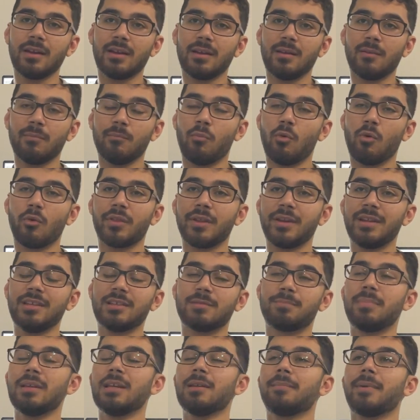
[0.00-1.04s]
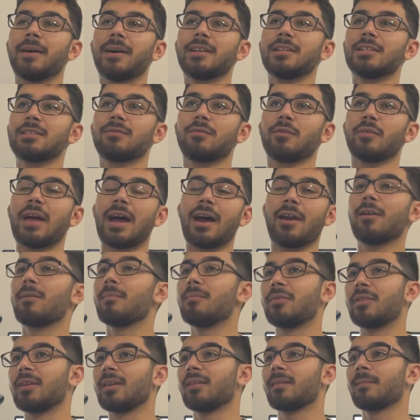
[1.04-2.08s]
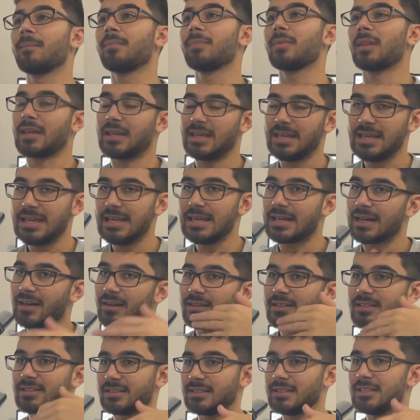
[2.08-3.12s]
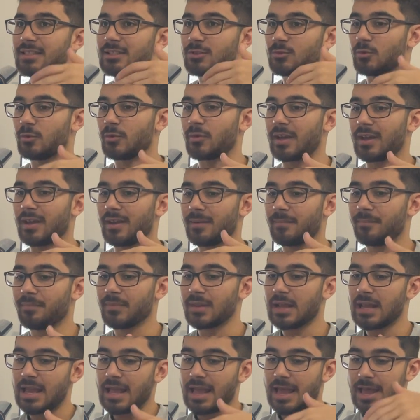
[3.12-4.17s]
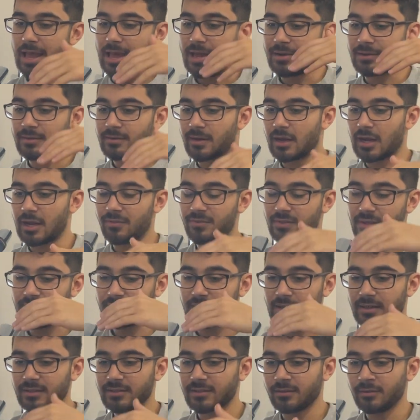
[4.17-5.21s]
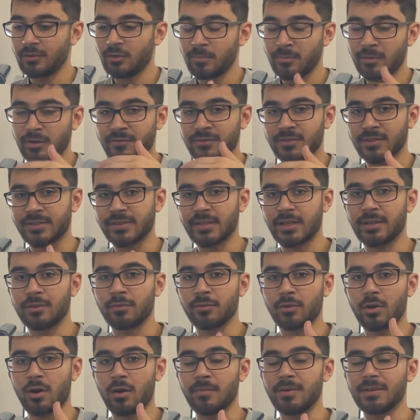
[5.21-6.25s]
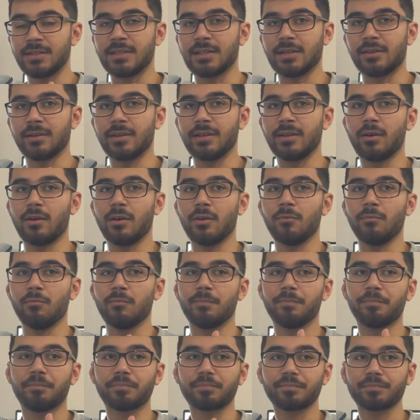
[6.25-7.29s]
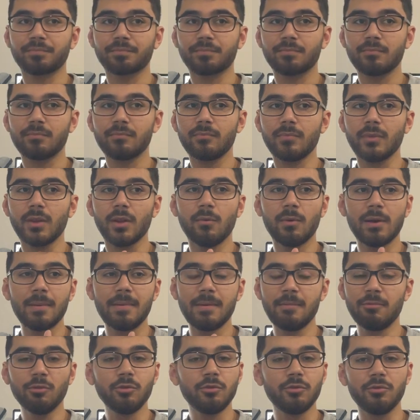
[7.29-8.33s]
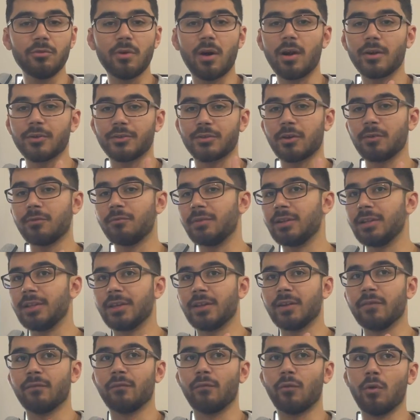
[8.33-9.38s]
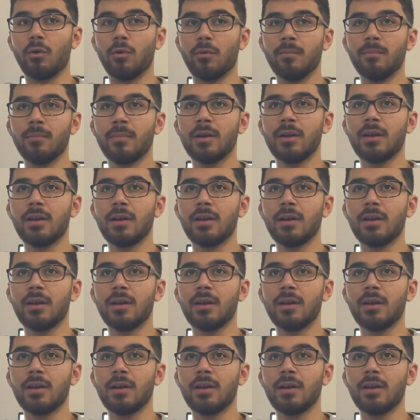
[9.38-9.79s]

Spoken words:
more than he's being punished for the Arab thing. Like he kind of sees through that. And I think that is a little bit of societal commentary on where people who don't really conform,